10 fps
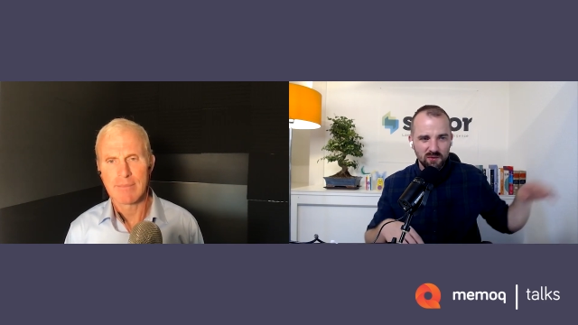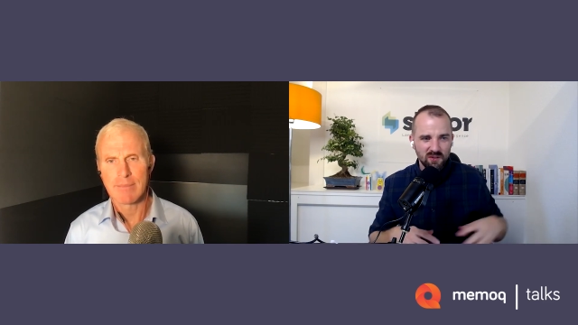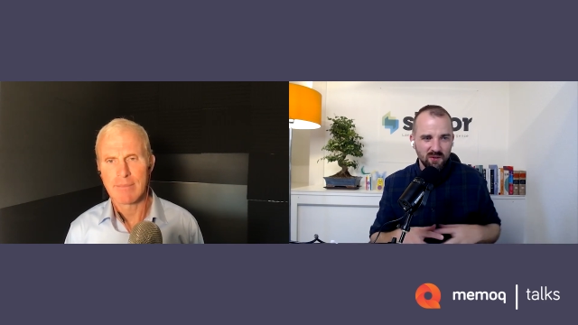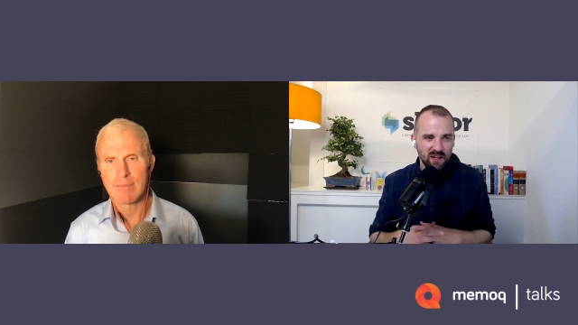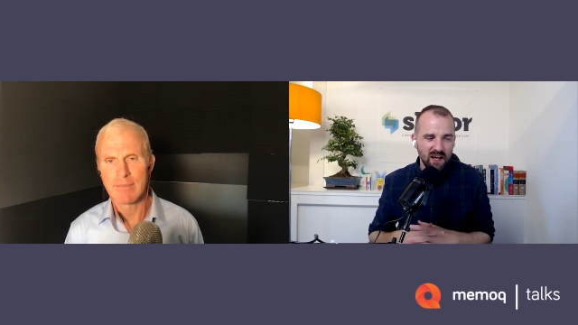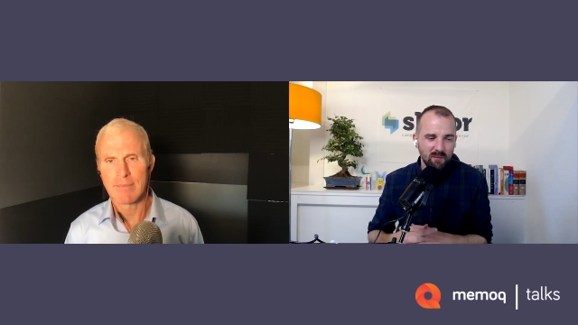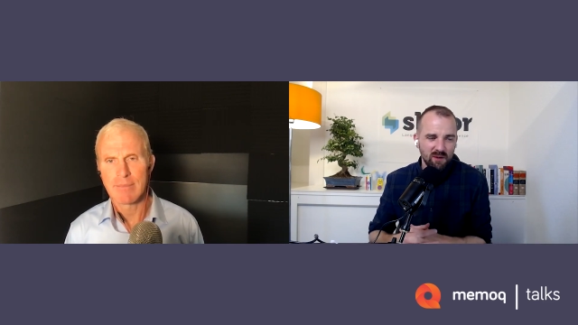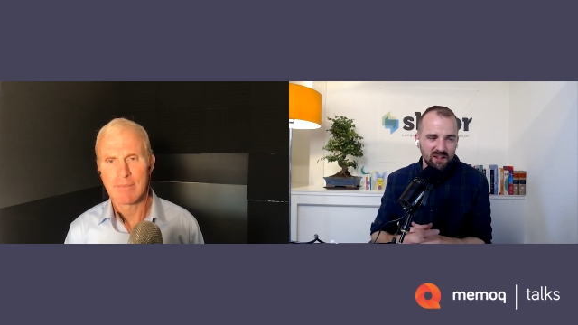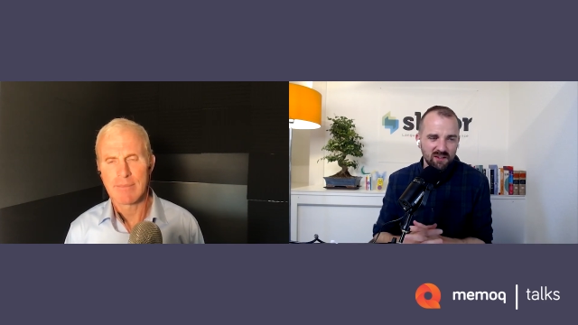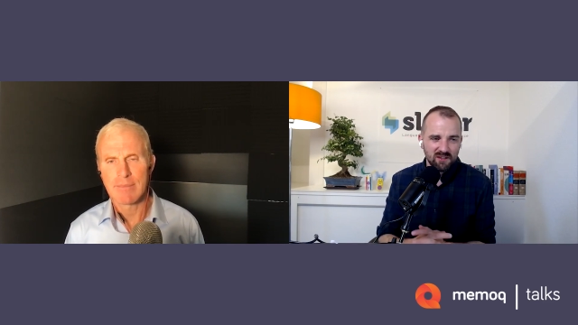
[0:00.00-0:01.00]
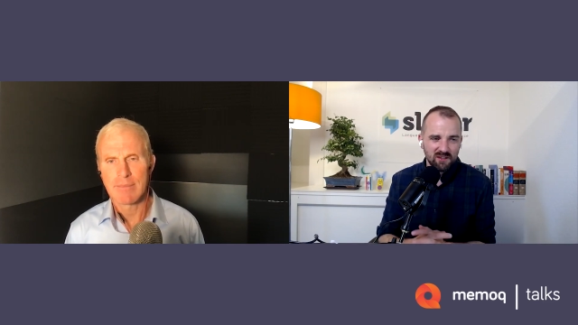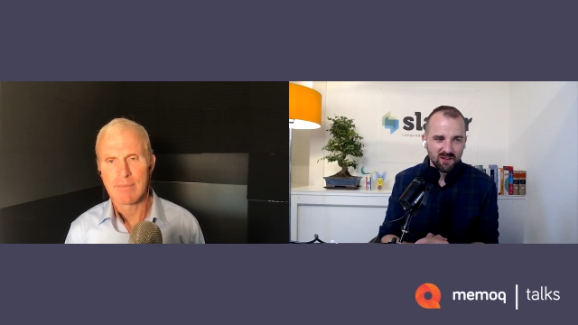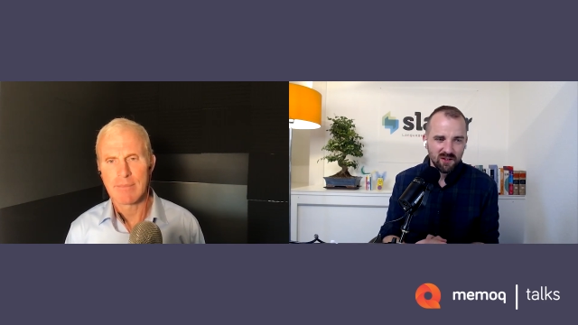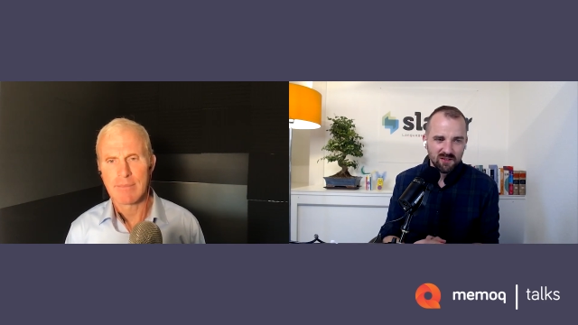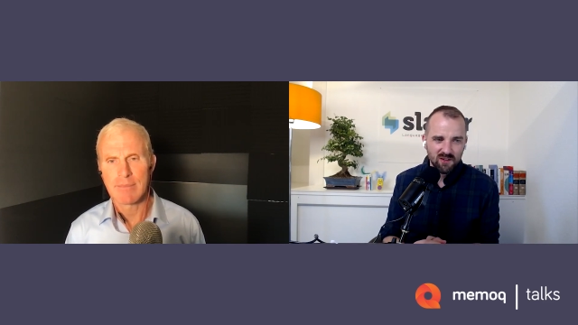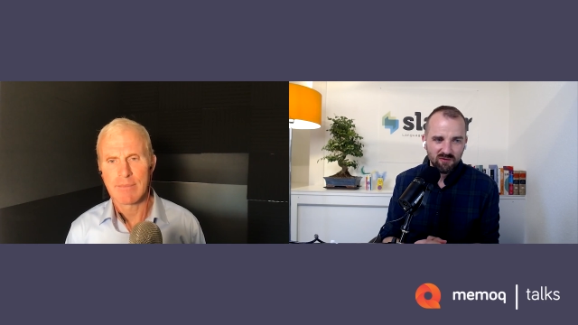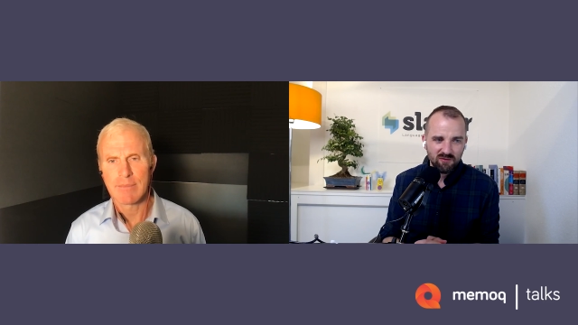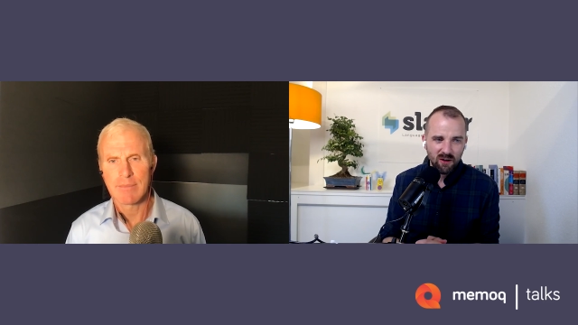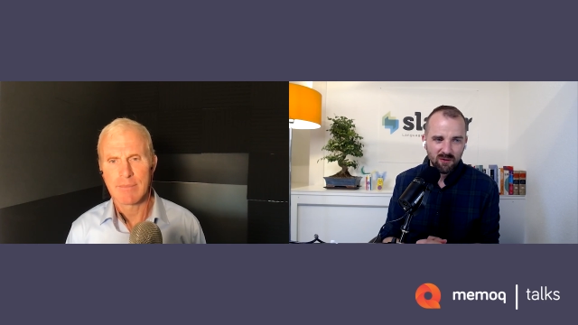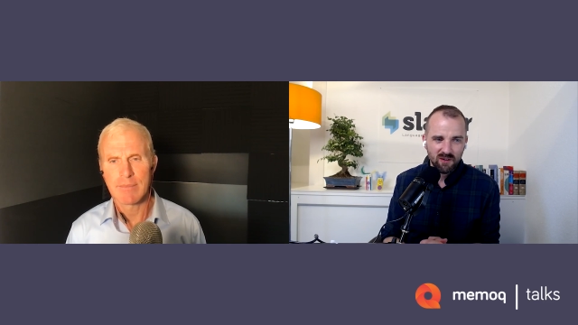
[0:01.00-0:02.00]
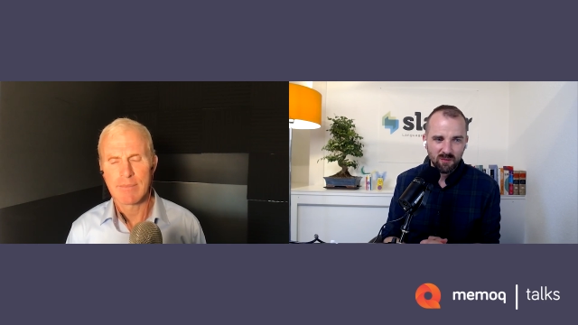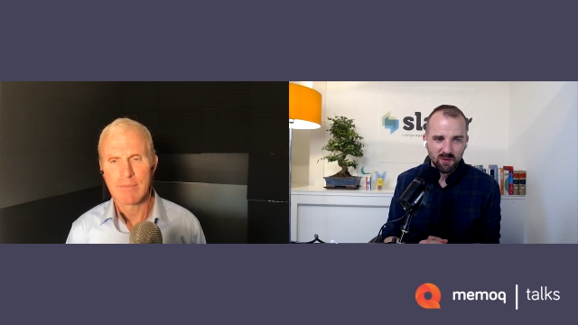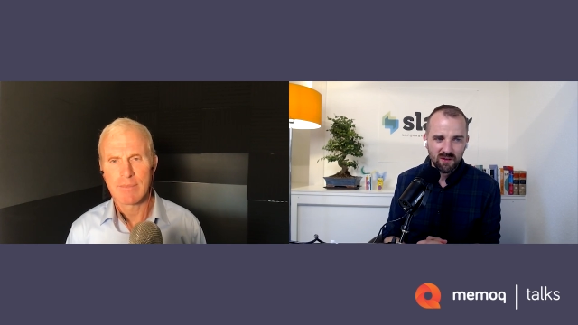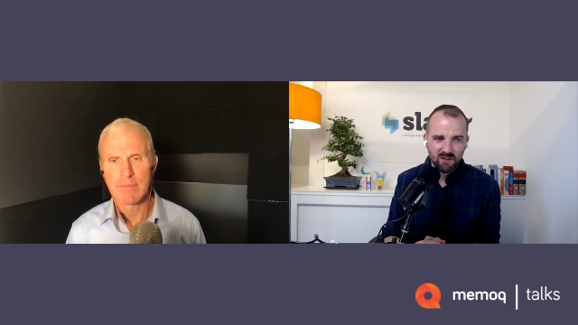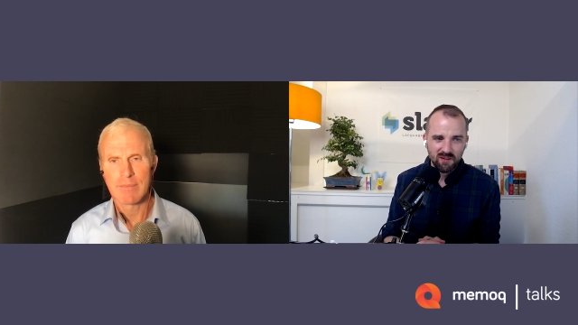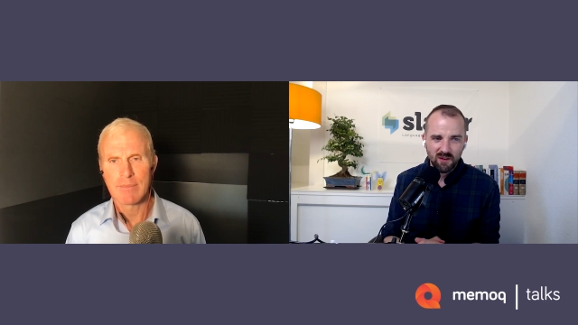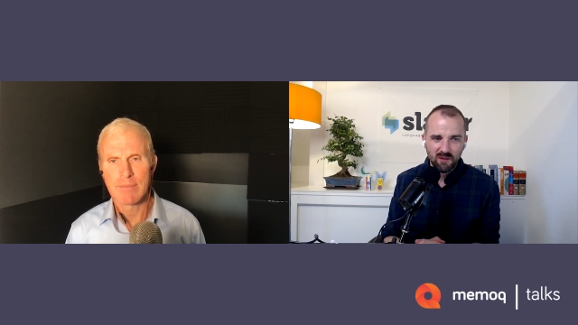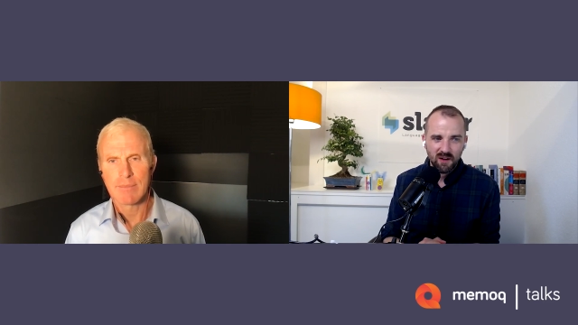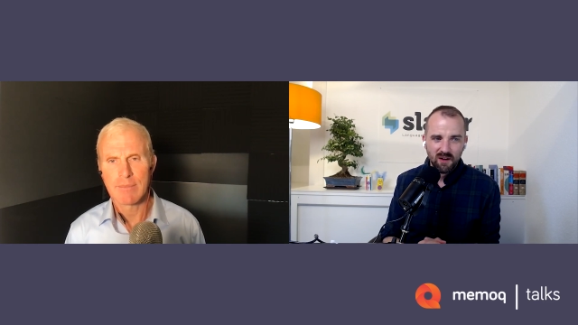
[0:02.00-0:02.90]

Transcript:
Speaker 1: So yeah, I mean, th- there's a lot of stuff out there, but you know,